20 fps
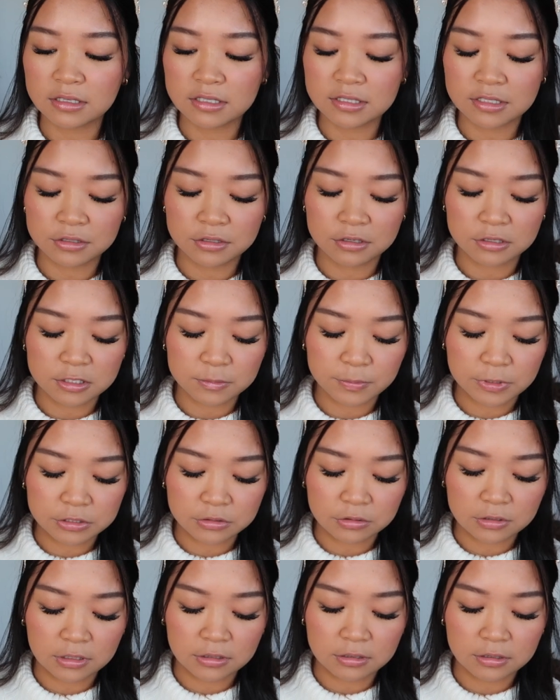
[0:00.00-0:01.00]
considered a
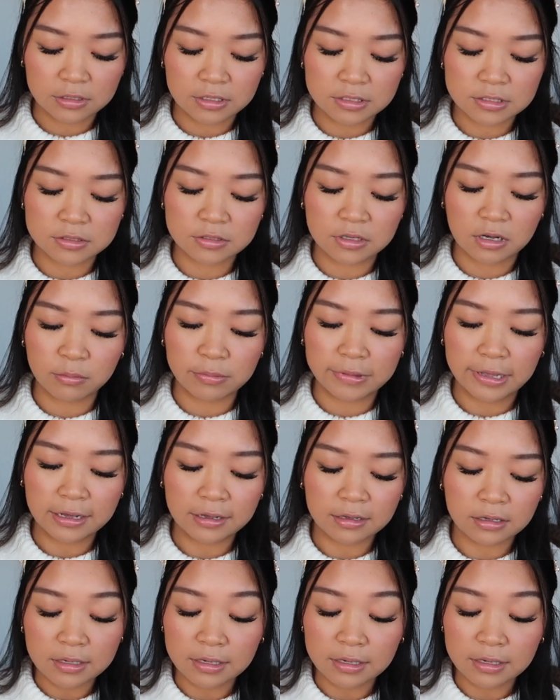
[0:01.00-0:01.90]
special color because it's all black?